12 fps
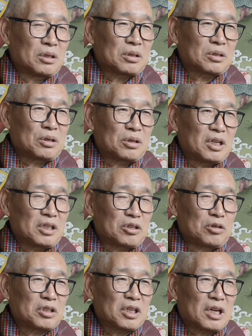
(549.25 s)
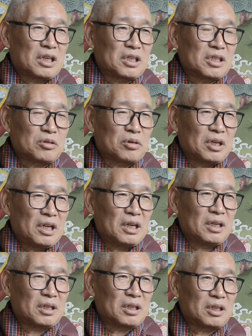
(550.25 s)
So this, those are concerns were there,
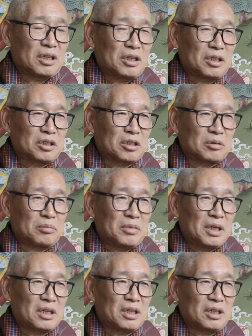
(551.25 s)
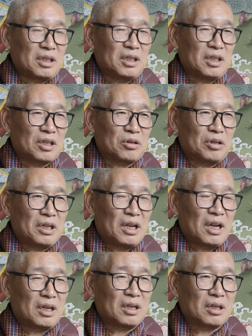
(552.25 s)
uh, but yet on that
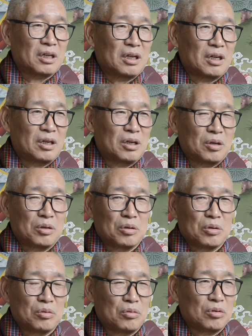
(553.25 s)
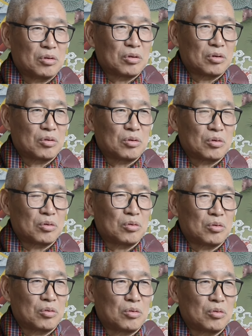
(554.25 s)
hand, uh,
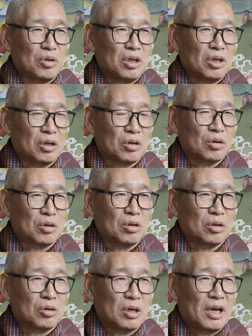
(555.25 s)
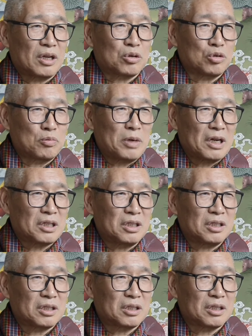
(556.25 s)
we had two
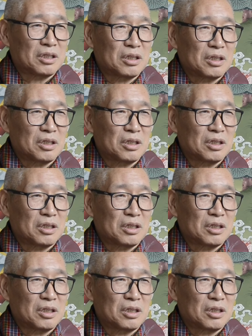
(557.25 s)
parties.